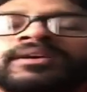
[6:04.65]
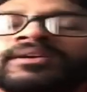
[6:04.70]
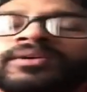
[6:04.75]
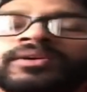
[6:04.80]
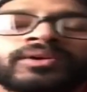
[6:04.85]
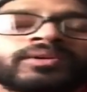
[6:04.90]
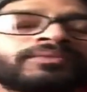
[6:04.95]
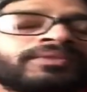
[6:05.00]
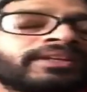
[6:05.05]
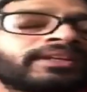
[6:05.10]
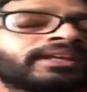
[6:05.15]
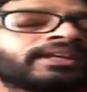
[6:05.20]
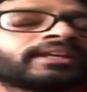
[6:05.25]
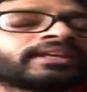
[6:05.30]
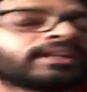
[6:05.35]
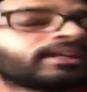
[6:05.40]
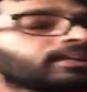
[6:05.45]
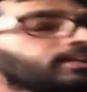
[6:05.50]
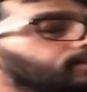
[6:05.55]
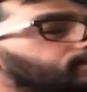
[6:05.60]
All we
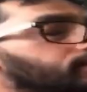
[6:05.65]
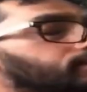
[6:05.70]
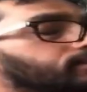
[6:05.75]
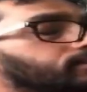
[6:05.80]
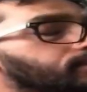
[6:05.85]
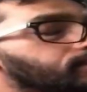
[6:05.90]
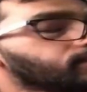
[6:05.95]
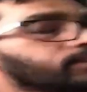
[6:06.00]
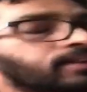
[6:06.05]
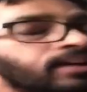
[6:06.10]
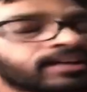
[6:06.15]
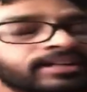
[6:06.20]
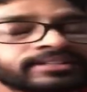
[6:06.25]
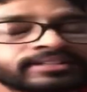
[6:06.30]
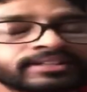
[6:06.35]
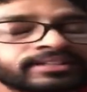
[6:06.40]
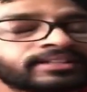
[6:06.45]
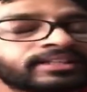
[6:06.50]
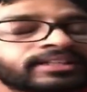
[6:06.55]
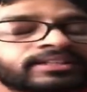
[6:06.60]
need is you
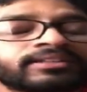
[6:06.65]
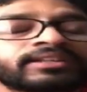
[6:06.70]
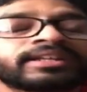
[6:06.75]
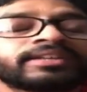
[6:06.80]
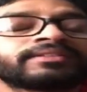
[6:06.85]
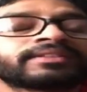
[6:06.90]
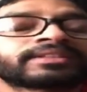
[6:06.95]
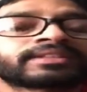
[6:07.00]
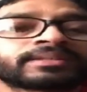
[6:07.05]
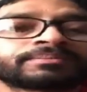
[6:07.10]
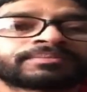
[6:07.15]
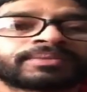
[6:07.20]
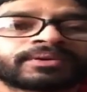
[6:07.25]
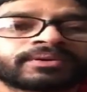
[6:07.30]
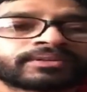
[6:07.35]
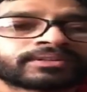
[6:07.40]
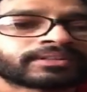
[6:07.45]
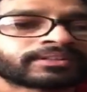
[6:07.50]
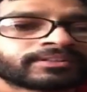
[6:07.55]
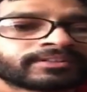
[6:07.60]
guys. You need to give us
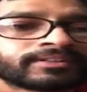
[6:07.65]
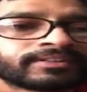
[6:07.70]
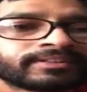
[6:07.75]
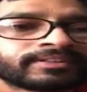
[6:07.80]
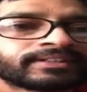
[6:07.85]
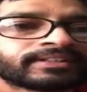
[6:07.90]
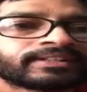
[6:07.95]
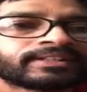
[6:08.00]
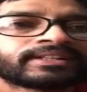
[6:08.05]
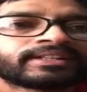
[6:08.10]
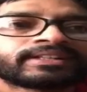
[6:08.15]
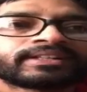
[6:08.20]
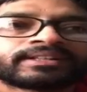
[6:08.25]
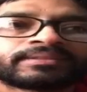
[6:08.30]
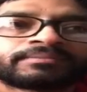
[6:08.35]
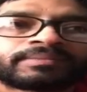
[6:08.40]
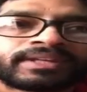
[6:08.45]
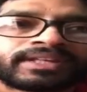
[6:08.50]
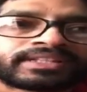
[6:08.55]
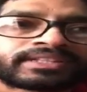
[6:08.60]
support.
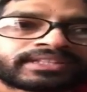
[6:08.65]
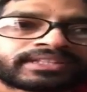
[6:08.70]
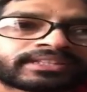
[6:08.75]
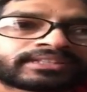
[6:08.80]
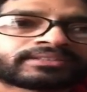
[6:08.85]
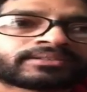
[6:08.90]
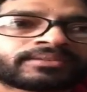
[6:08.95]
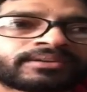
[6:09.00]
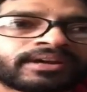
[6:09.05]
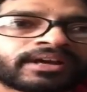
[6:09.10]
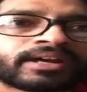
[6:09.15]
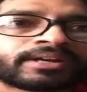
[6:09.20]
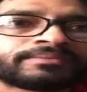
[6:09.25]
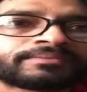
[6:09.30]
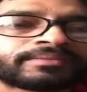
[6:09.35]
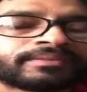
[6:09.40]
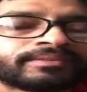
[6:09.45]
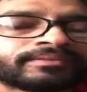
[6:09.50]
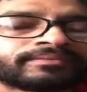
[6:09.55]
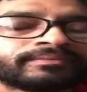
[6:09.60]
Please
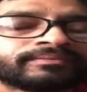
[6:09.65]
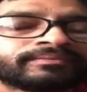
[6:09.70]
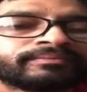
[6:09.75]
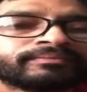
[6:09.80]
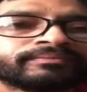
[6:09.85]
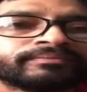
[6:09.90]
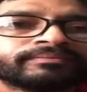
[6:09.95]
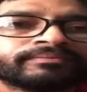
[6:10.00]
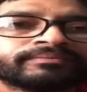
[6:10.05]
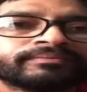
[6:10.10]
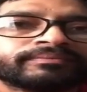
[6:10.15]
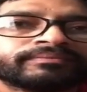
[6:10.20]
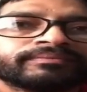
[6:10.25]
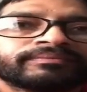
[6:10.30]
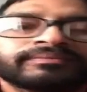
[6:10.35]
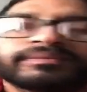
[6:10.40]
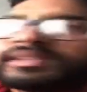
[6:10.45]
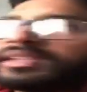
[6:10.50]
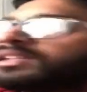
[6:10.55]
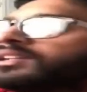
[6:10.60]
subscribe,
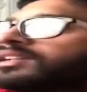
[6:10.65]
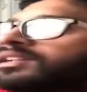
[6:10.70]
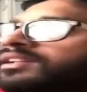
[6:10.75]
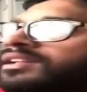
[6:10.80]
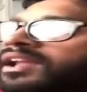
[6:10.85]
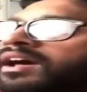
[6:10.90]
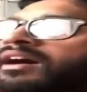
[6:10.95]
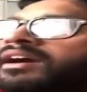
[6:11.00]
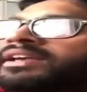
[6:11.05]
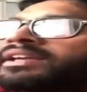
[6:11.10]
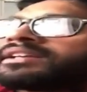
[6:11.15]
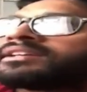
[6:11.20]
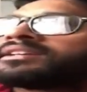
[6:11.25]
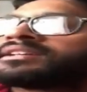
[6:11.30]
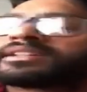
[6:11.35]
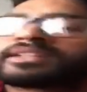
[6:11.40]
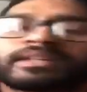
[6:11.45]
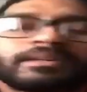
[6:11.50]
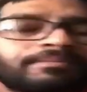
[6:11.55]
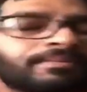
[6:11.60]
like,
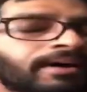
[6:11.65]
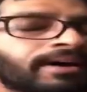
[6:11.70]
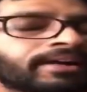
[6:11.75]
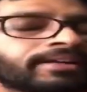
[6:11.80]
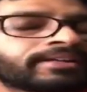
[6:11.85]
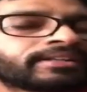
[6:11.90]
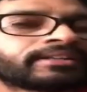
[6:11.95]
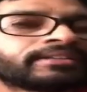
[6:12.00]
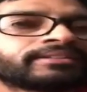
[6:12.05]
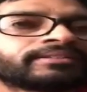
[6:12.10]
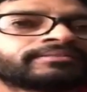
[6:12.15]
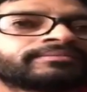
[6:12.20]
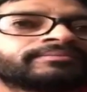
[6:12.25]
comment.